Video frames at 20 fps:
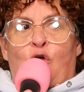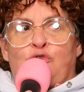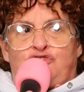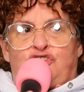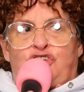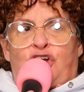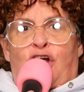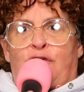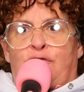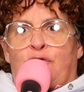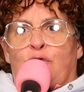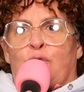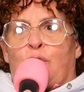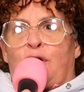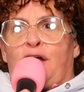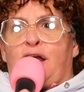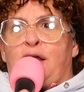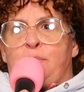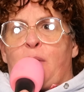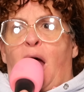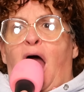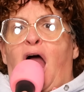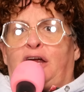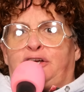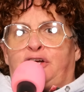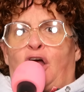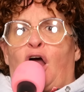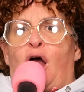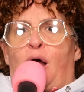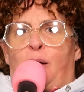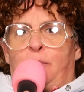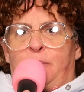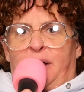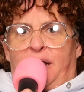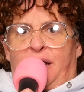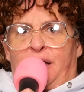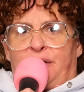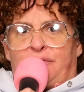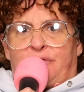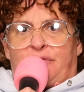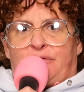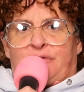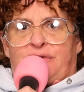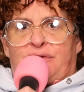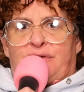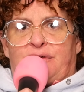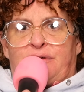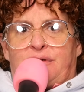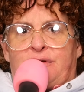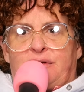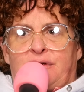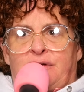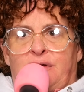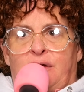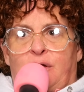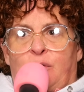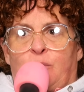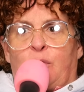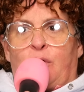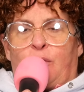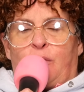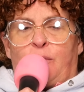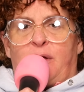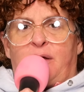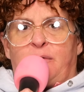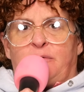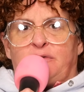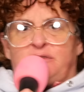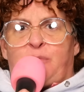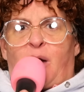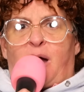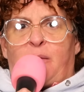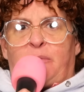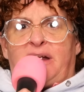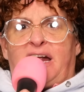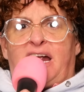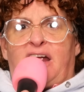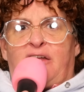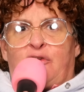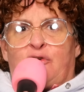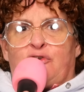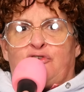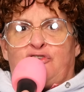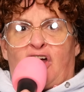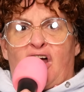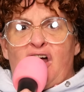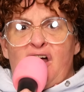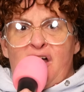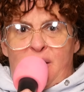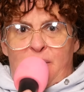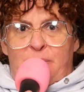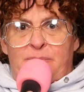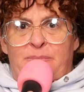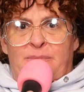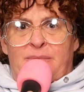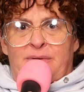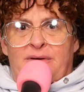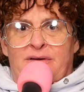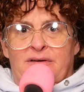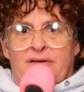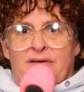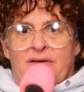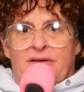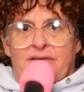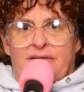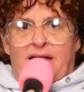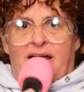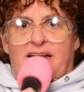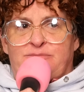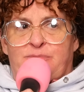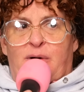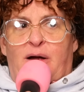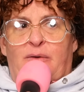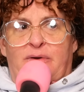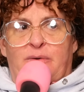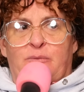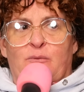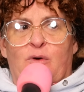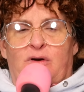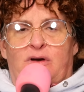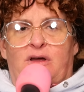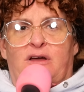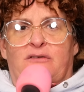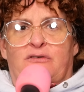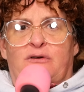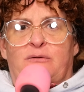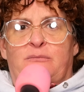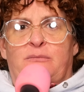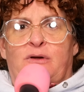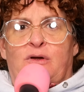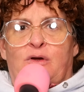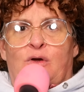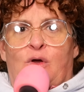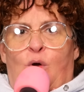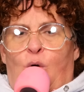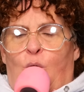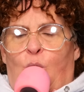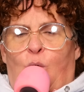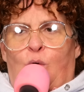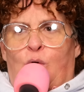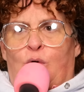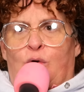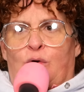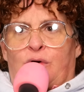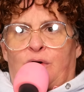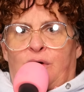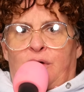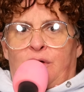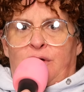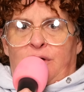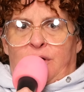don't you ever read my comments? Well, it was probably either dumb. Yeah. That's probably one of them. Mm-hmm. Or